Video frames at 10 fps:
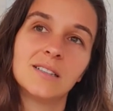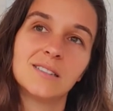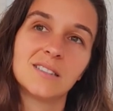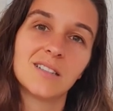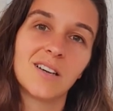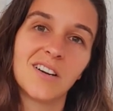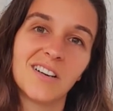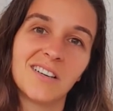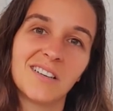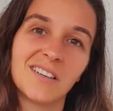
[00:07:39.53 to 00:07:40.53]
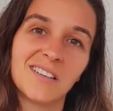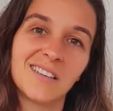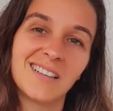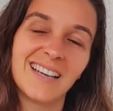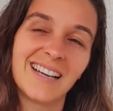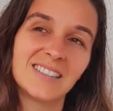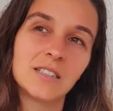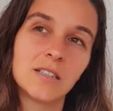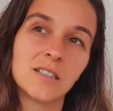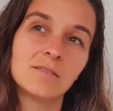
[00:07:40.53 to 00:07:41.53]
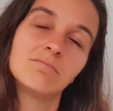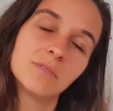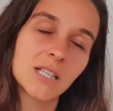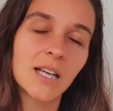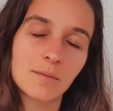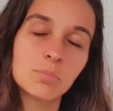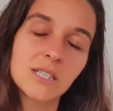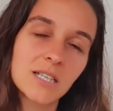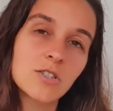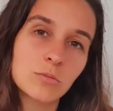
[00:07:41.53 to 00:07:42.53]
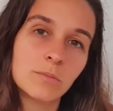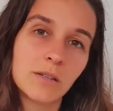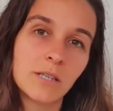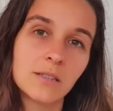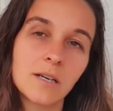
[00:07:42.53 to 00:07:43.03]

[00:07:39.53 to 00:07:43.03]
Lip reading: So yeah, it's a potential mirror.